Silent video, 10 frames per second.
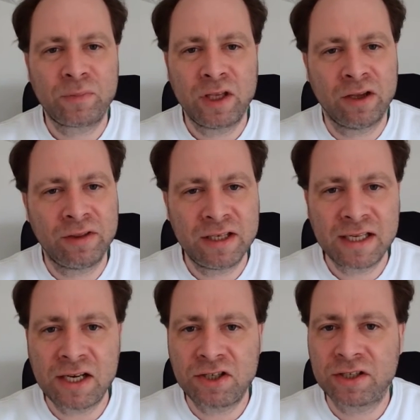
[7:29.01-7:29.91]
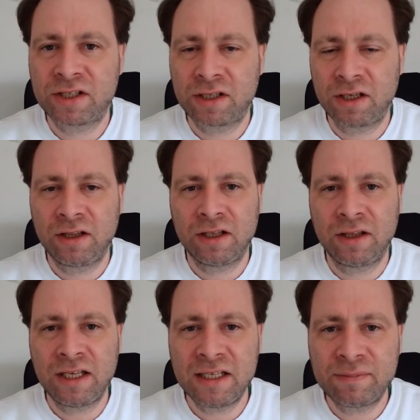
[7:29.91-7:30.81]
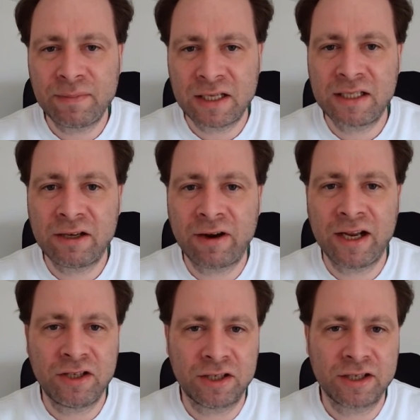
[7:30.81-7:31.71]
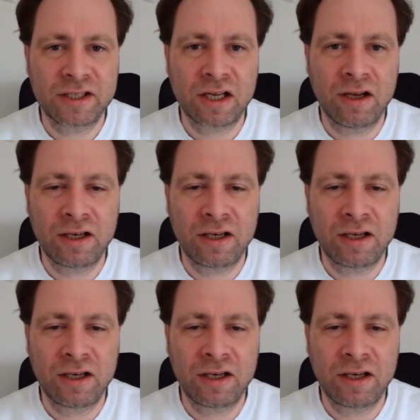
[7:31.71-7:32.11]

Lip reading: These agents, these mid-tier agents,